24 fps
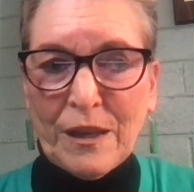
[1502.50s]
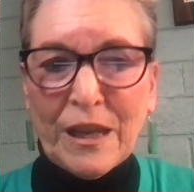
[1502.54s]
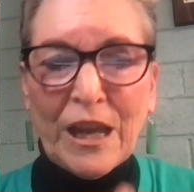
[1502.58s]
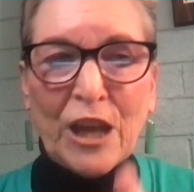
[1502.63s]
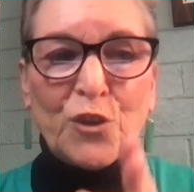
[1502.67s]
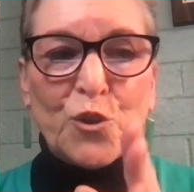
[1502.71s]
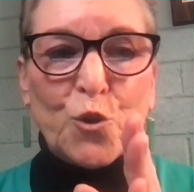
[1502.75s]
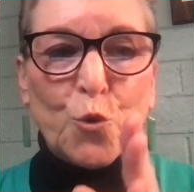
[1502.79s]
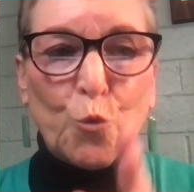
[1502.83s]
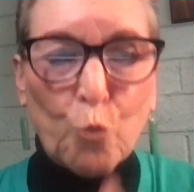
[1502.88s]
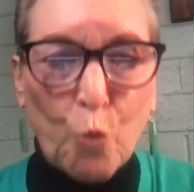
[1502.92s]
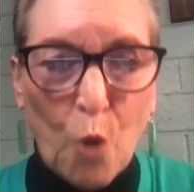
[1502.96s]
Can
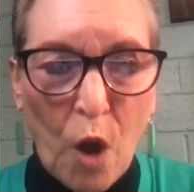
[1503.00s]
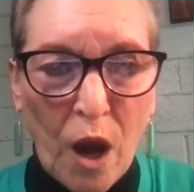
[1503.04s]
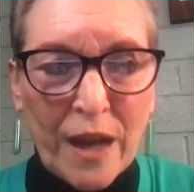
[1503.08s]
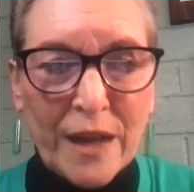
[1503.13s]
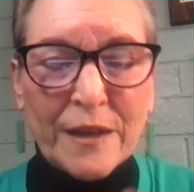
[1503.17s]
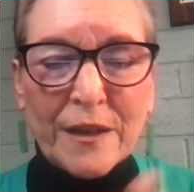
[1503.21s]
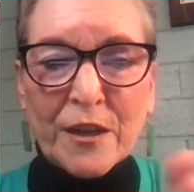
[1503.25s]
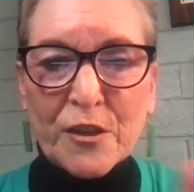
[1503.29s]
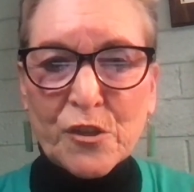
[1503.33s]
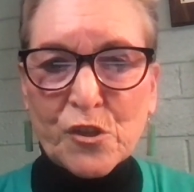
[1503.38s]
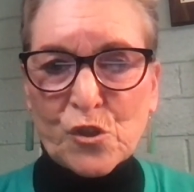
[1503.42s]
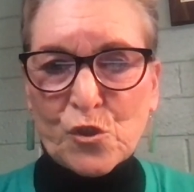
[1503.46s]
you write
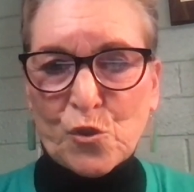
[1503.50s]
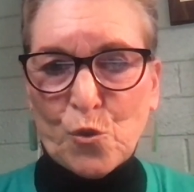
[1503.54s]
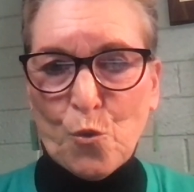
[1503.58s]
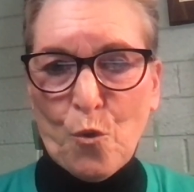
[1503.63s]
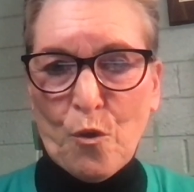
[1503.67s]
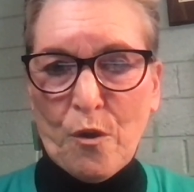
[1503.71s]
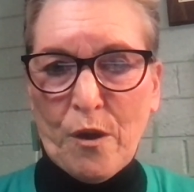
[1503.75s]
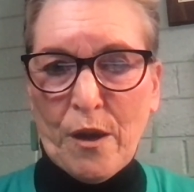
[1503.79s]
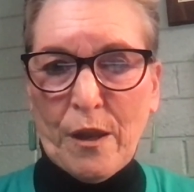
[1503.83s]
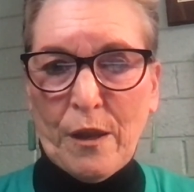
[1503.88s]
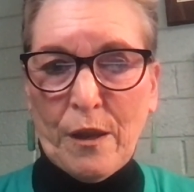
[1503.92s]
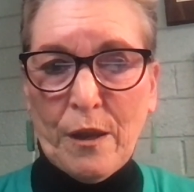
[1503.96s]
a
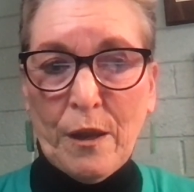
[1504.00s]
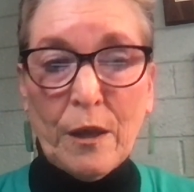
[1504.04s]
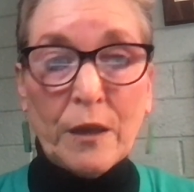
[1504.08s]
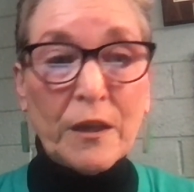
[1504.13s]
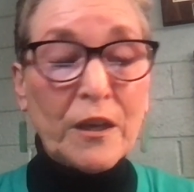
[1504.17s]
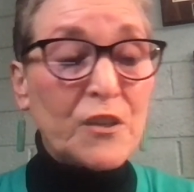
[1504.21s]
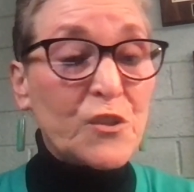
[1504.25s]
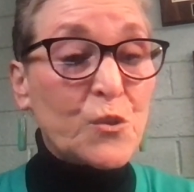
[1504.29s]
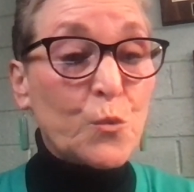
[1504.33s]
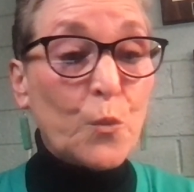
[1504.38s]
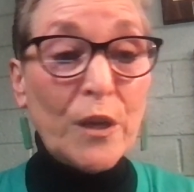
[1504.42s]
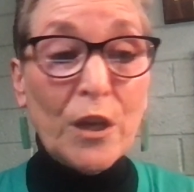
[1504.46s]
story?
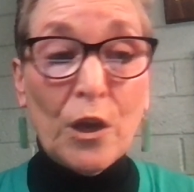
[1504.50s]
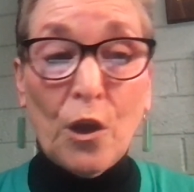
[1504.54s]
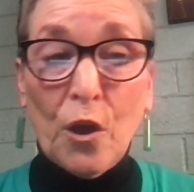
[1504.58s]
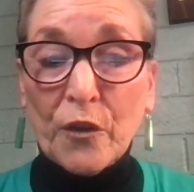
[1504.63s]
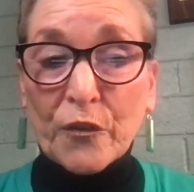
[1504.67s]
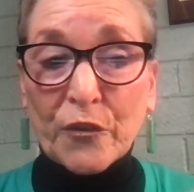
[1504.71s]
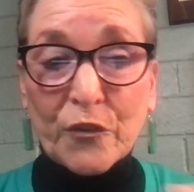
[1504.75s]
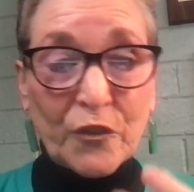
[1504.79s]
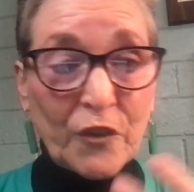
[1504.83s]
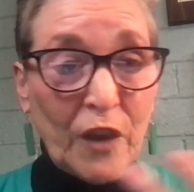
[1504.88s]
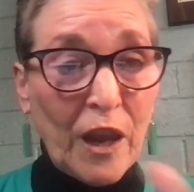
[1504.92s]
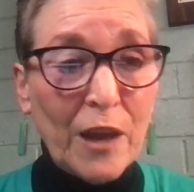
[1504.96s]
Because we all
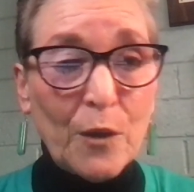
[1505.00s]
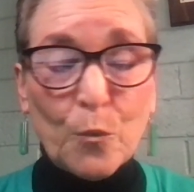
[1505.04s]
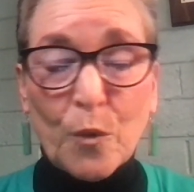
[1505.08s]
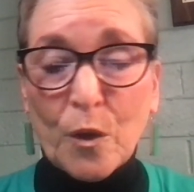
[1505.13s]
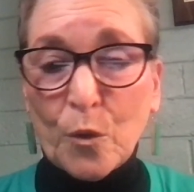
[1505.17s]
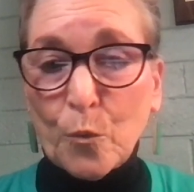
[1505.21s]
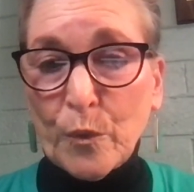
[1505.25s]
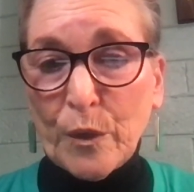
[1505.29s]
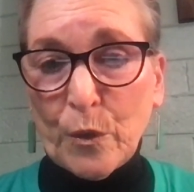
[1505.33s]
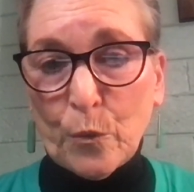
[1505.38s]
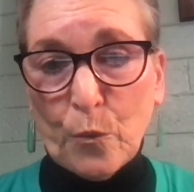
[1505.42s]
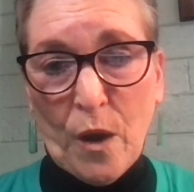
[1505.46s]
say what
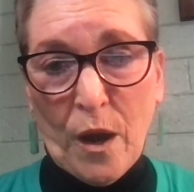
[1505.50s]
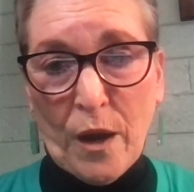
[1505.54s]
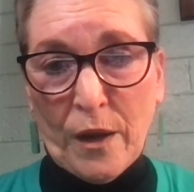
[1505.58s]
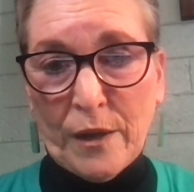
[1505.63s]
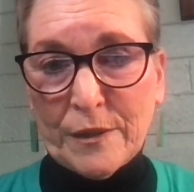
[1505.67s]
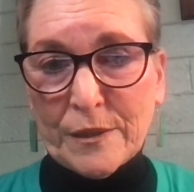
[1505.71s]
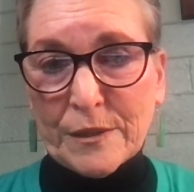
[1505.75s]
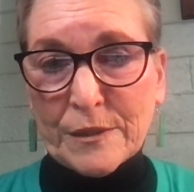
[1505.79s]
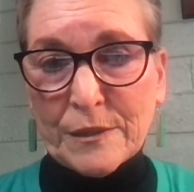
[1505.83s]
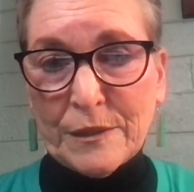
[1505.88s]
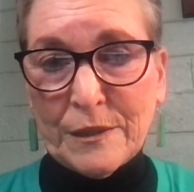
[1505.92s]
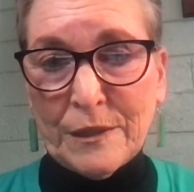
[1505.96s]
we
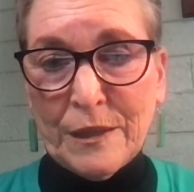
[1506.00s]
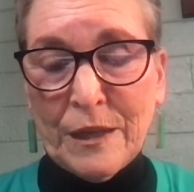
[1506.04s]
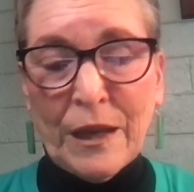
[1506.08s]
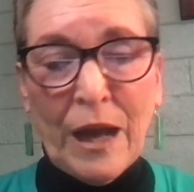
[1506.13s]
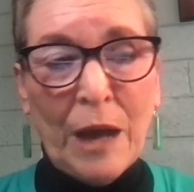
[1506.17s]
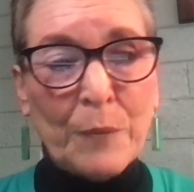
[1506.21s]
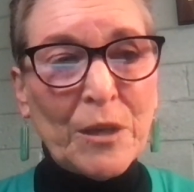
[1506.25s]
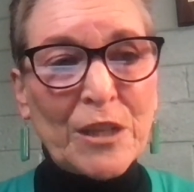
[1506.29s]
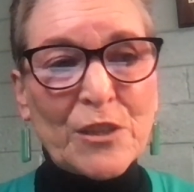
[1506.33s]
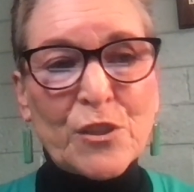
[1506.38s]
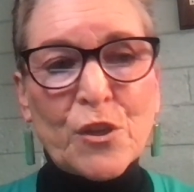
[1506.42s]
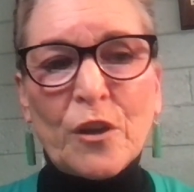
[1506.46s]
write.
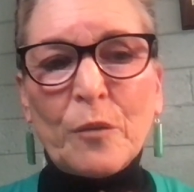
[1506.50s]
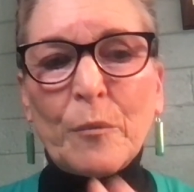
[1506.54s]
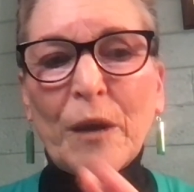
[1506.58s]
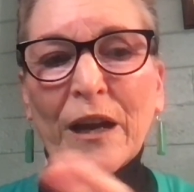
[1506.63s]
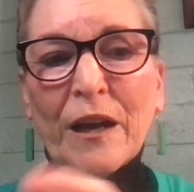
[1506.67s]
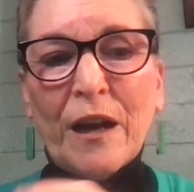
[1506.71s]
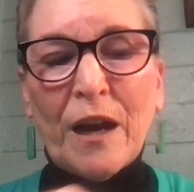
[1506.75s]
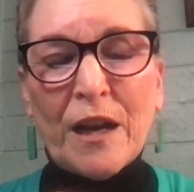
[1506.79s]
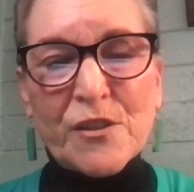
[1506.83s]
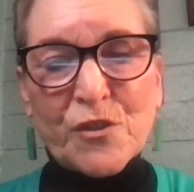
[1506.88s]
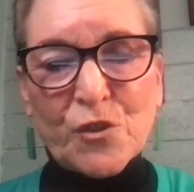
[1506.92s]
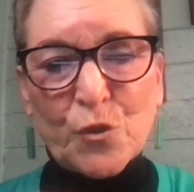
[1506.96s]
I'm not talking about
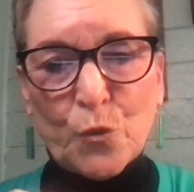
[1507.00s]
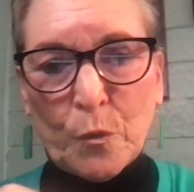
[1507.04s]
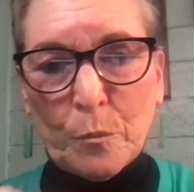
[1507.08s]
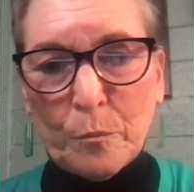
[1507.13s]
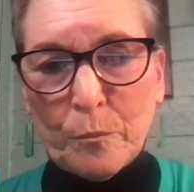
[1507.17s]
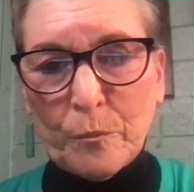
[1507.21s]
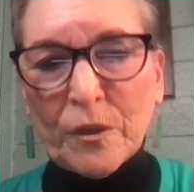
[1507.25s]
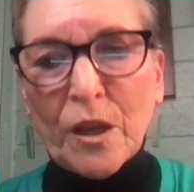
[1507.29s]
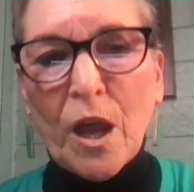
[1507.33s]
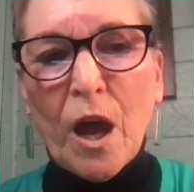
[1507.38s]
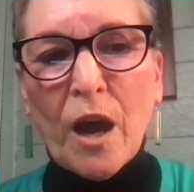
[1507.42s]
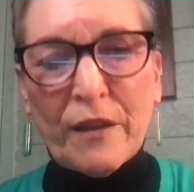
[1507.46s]
guys doing
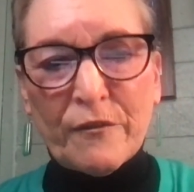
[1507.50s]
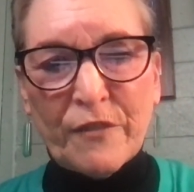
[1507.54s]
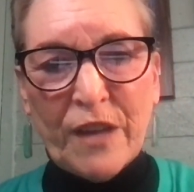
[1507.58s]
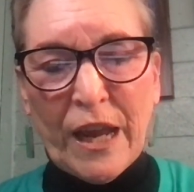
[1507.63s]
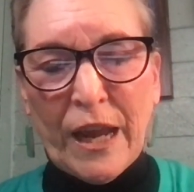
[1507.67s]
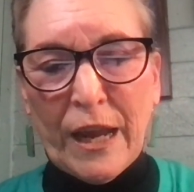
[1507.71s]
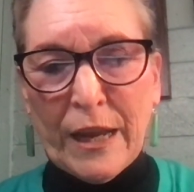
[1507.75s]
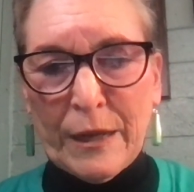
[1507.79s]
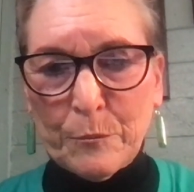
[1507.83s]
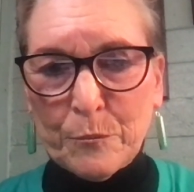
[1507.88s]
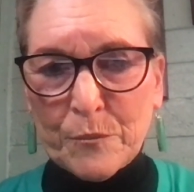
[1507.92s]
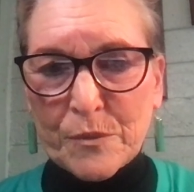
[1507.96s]
live
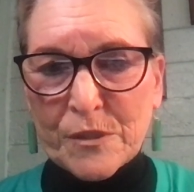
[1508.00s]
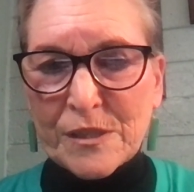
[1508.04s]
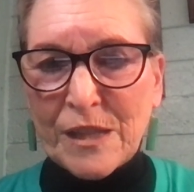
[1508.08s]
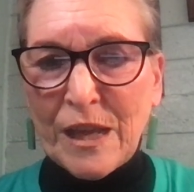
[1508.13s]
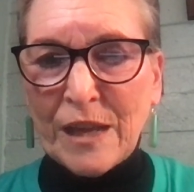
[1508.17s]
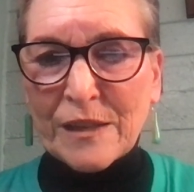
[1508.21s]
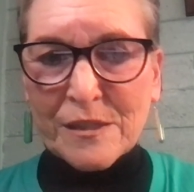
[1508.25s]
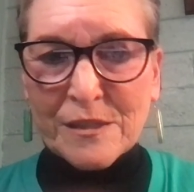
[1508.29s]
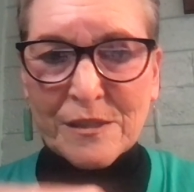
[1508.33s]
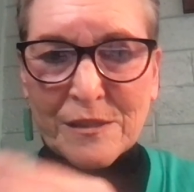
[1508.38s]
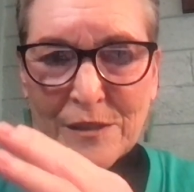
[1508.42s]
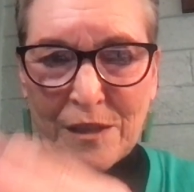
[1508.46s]
games.
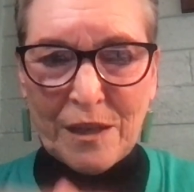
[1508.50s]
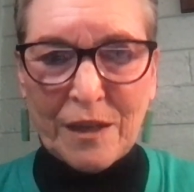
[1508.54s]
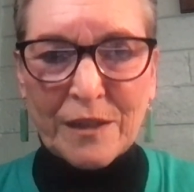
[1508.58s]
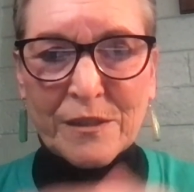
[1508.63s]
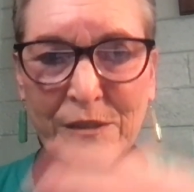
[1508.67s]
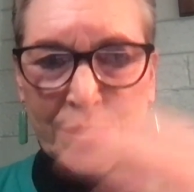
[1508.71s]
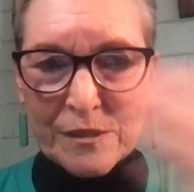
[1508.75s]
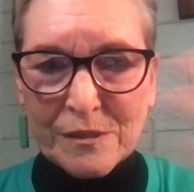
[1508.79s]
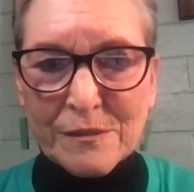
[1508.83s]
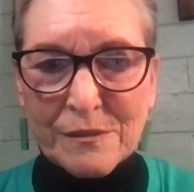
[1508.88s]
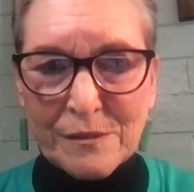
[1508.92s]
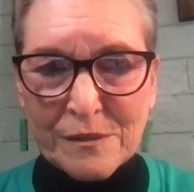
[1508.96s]

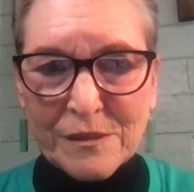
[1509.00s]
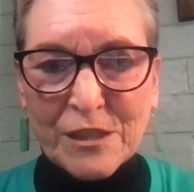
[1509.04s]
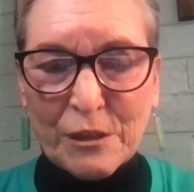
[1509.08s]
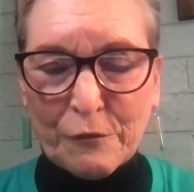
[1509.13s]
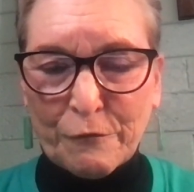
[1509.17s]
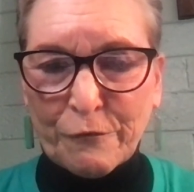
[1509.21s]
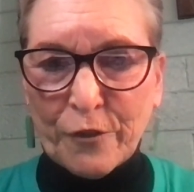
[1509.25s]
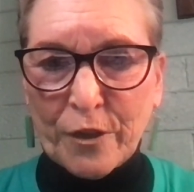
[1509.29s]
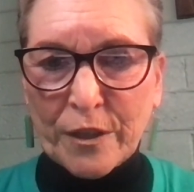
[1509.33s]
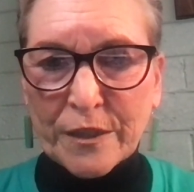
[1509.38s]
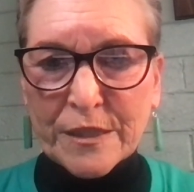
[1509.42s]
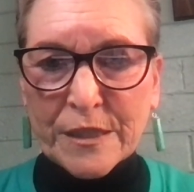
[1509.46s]
That's
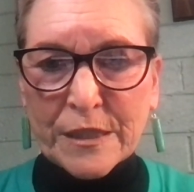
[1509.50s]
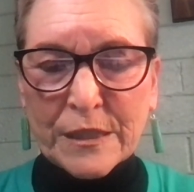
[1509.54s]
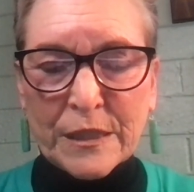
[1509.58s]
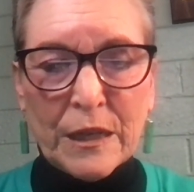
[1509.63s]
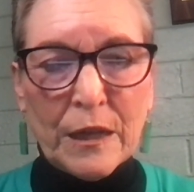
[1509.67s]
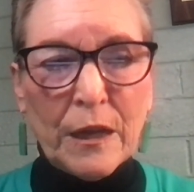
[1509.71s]
different.